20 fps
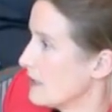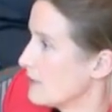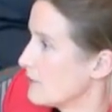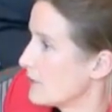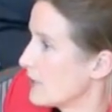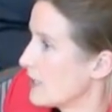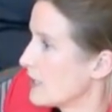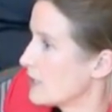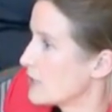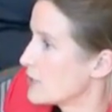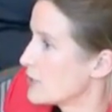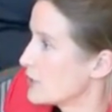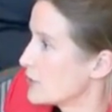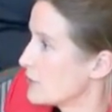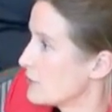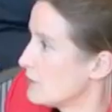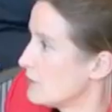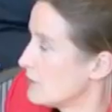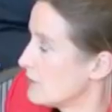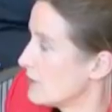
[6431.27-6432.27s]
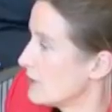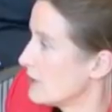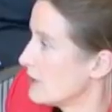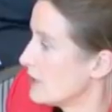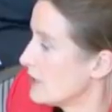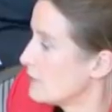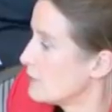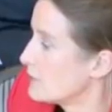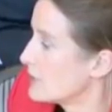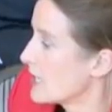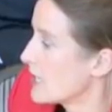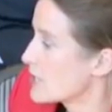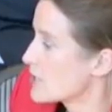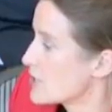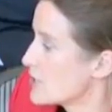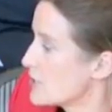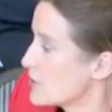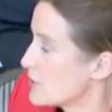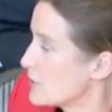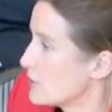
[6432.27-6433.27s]
in relation to in
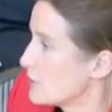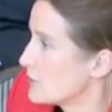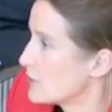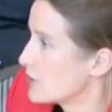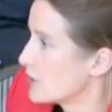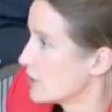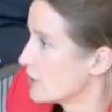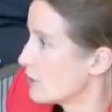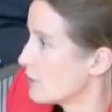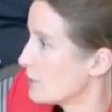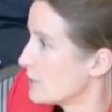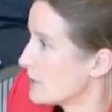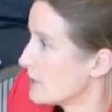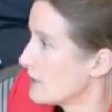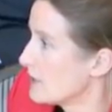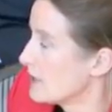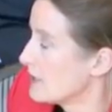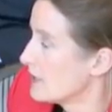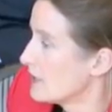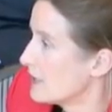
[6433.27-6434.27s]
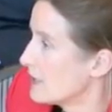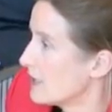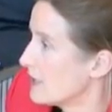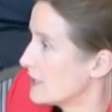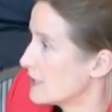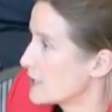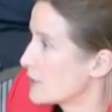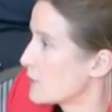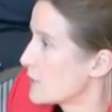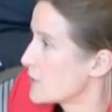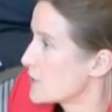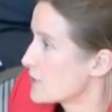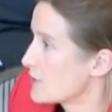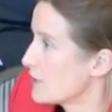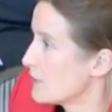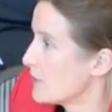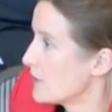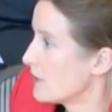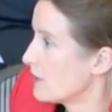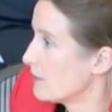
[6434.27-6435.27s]
reaction to Chernobyl and
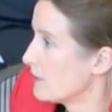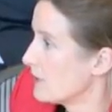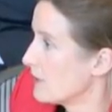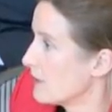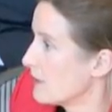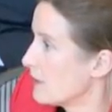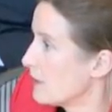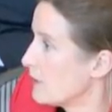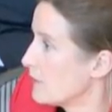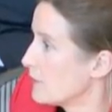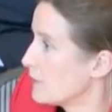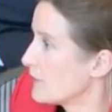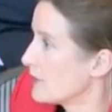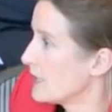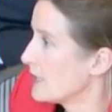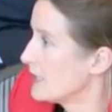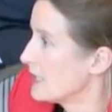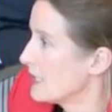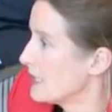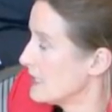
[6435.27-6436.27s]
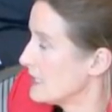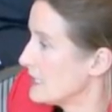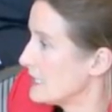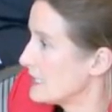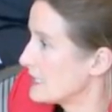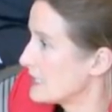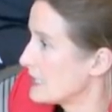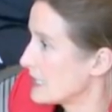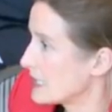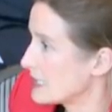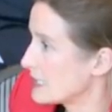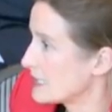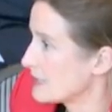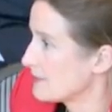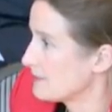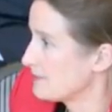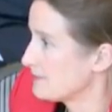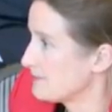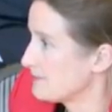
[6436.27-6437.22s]
switched them on off in 86.